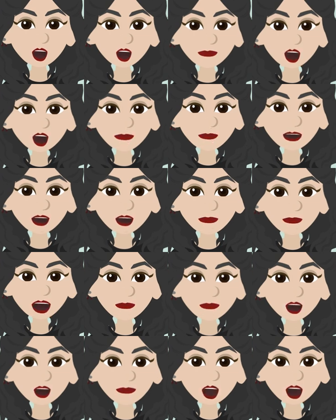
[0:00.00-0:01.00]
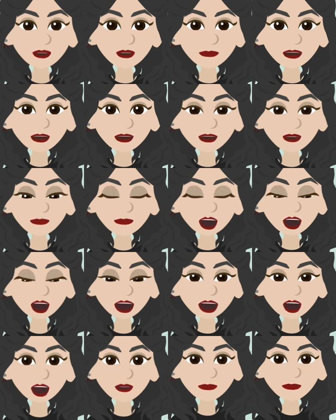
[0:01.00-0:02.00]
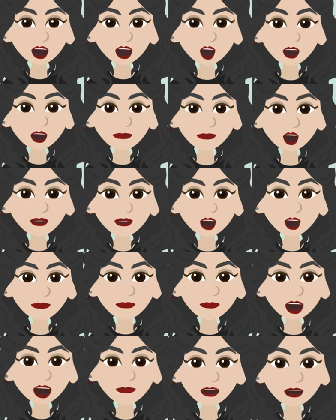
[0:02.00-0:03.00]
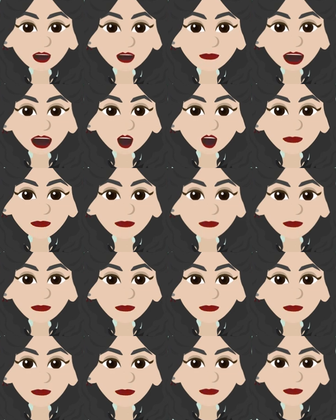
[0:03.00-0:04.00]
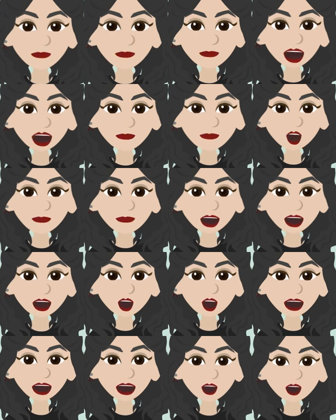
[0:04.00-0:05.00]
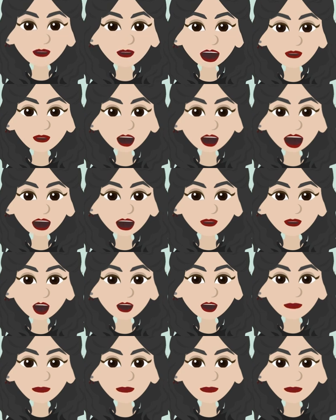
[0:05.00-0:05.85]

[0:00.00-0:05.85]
improve participation and allow privacy for personal tasks such as bathing and toileting